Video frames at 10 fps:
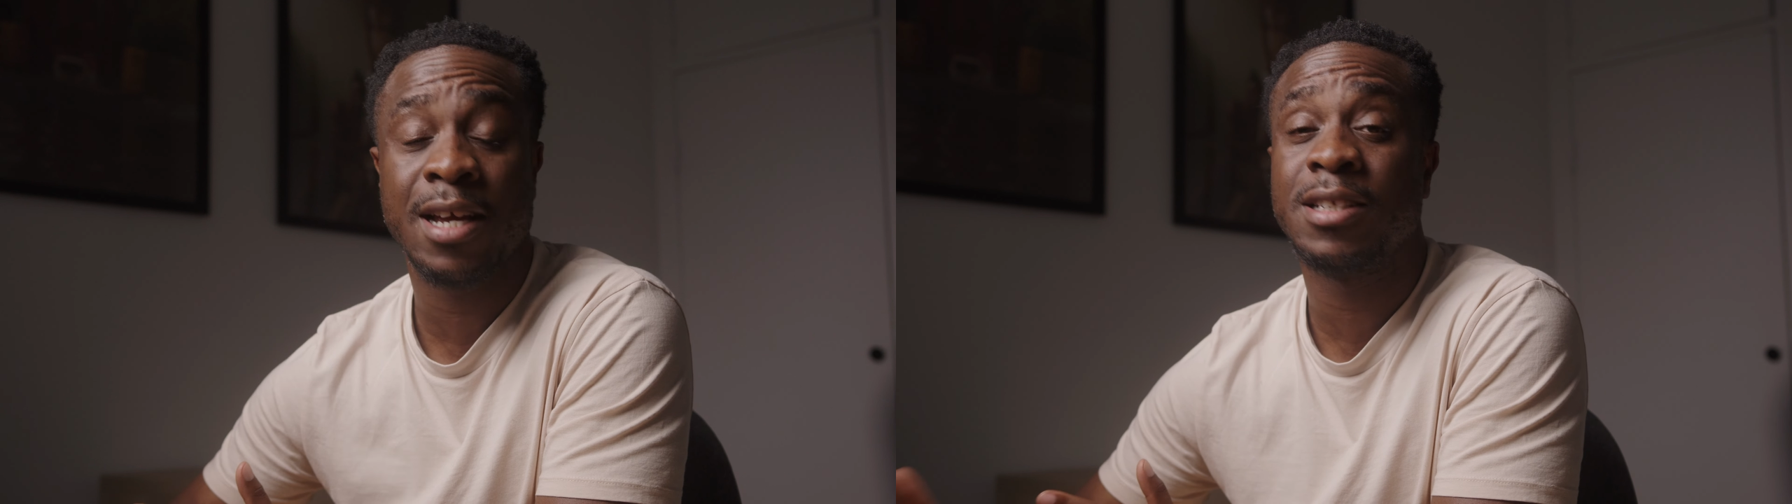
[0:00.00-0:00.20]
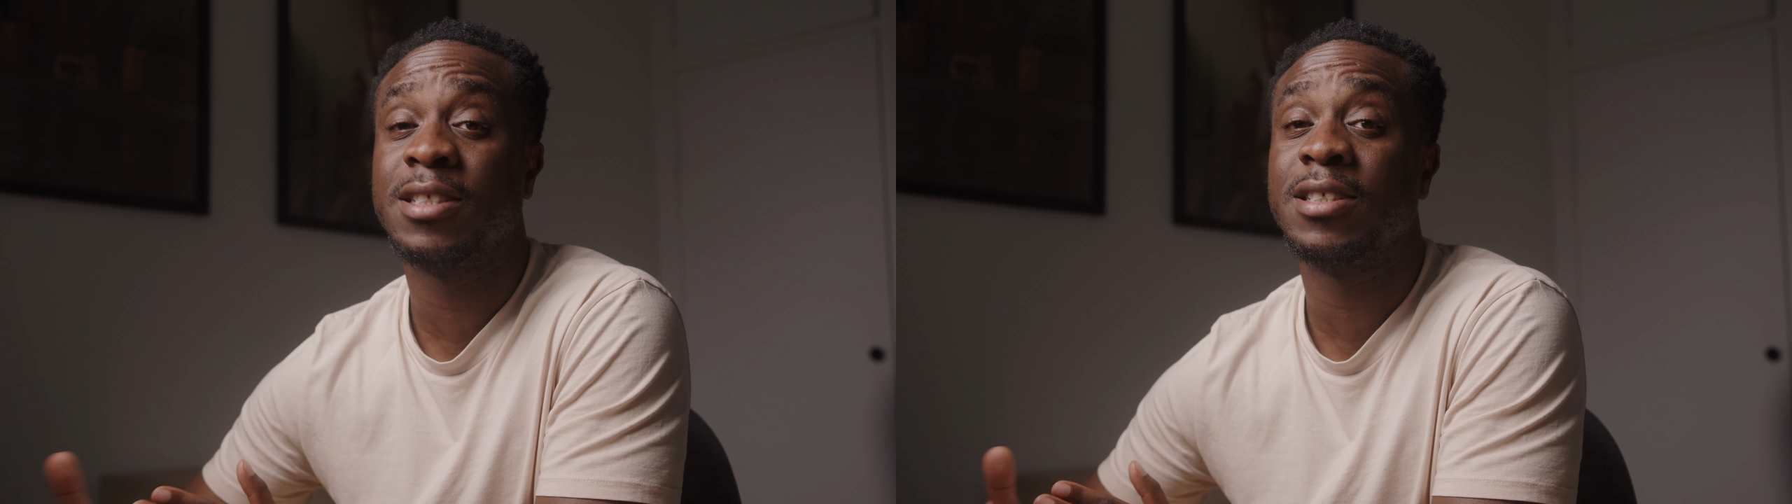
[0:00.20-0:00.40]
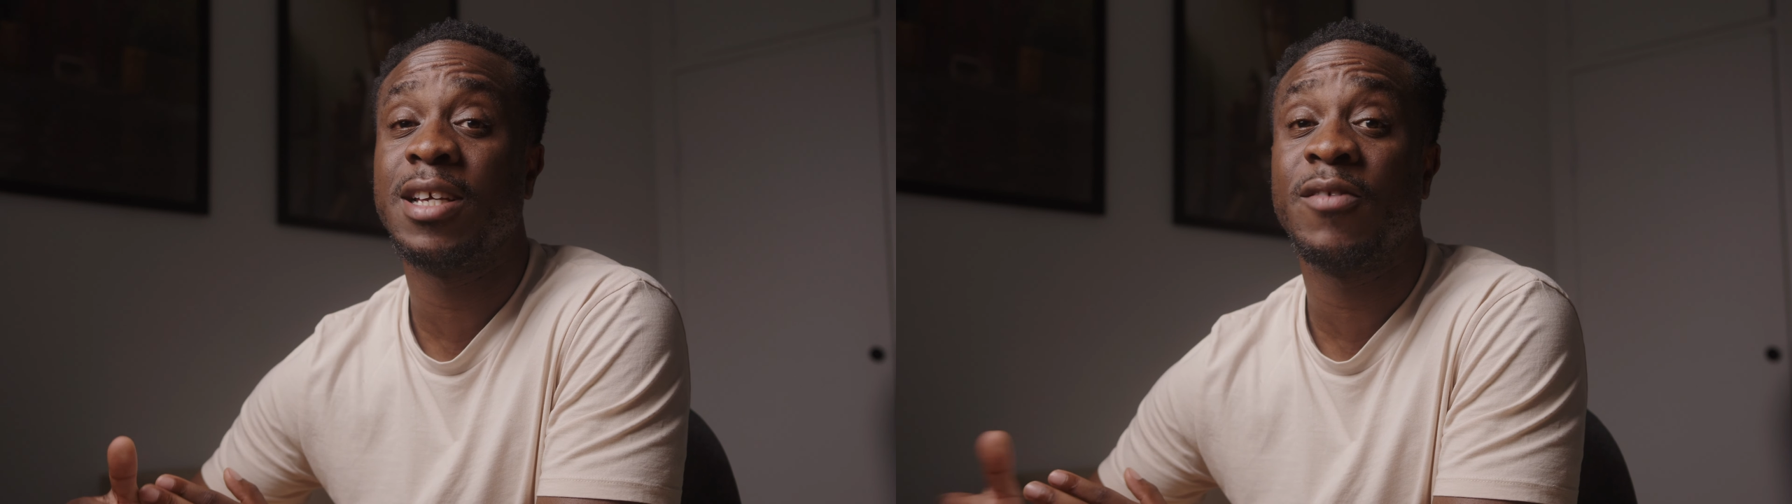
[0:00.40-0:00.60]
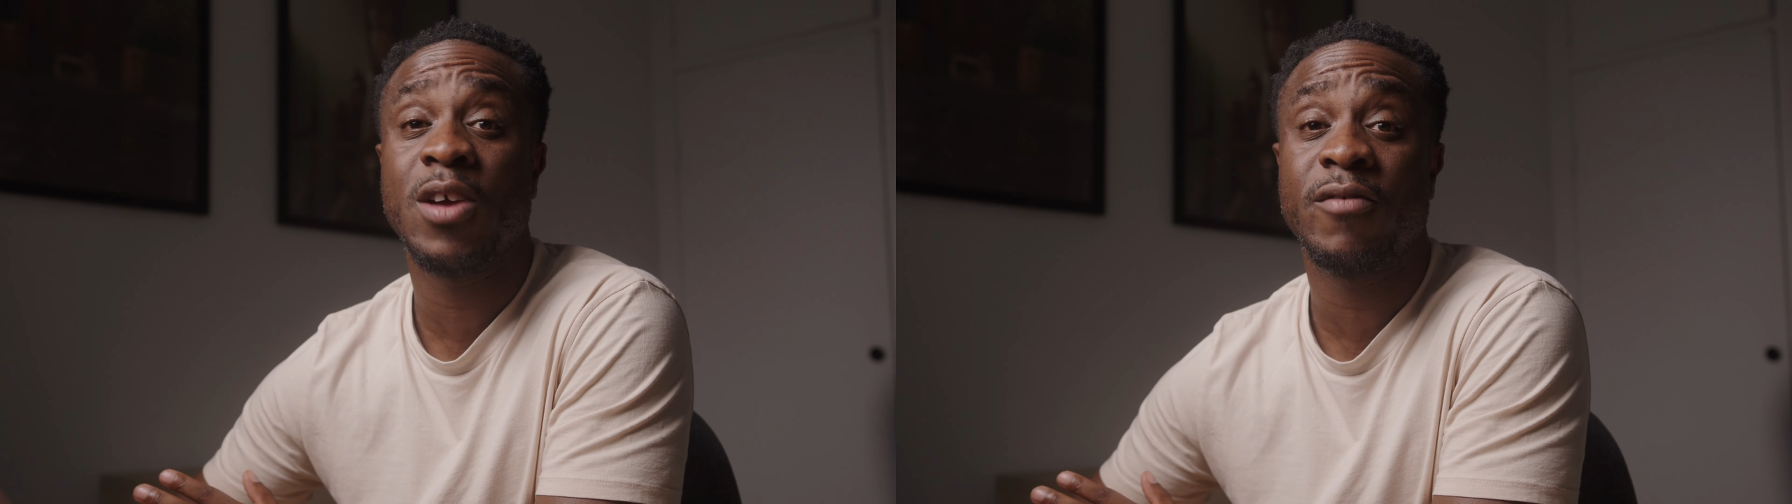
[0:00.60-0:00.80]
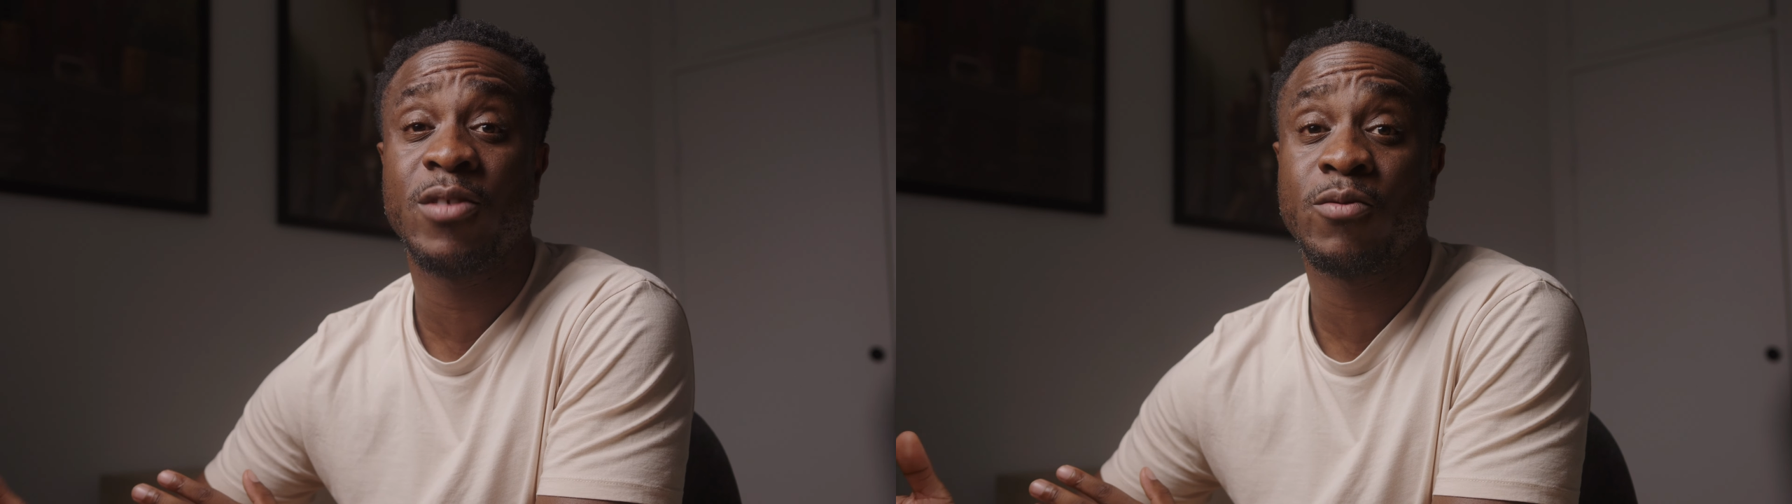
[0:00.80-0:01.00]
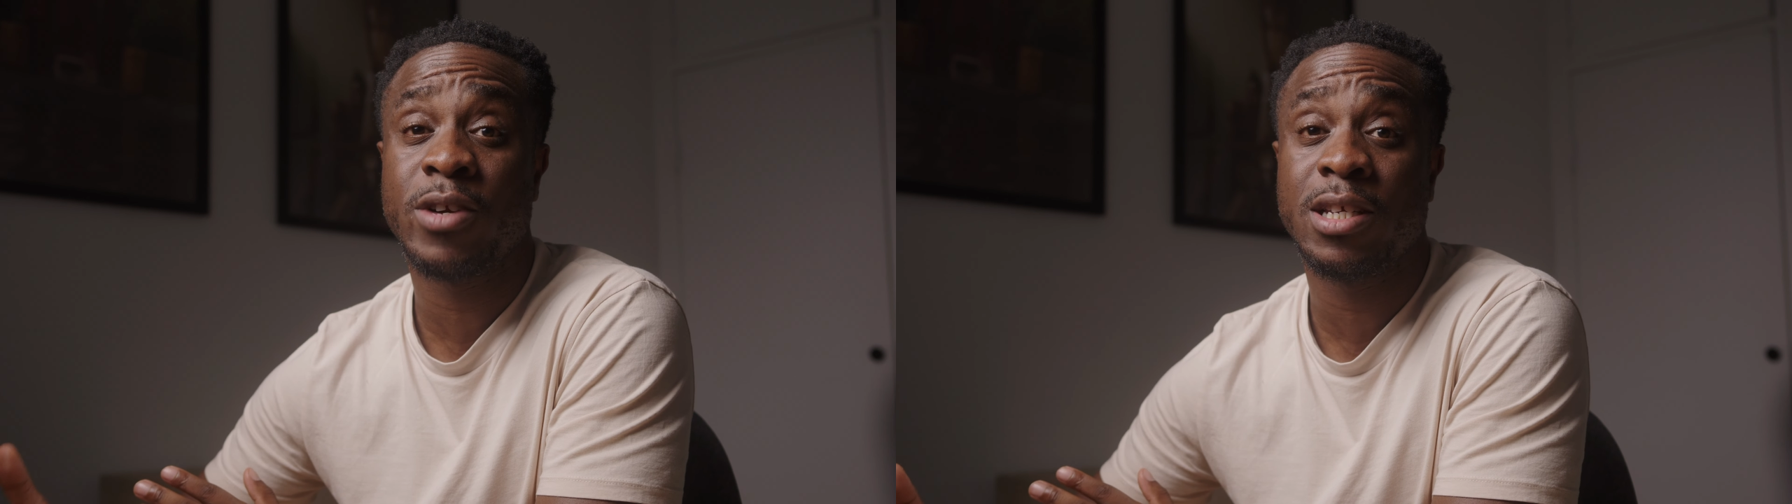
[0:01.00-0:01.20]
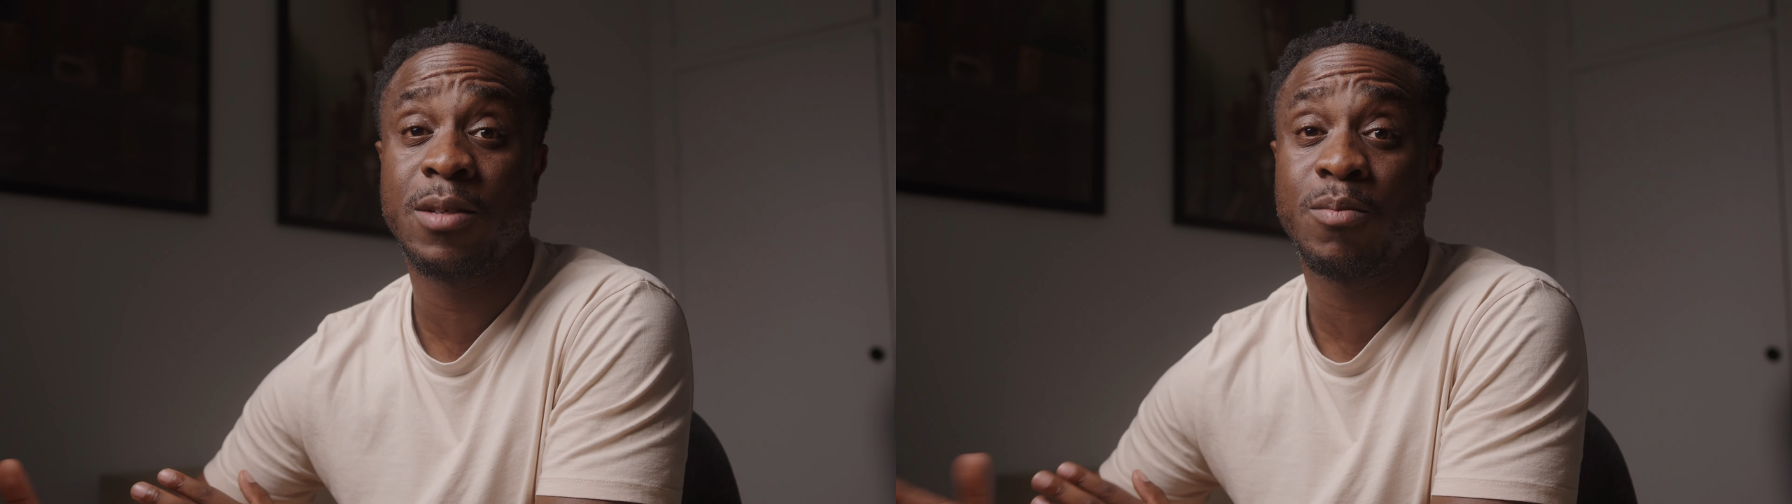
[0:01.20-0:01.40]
and if you haven't already,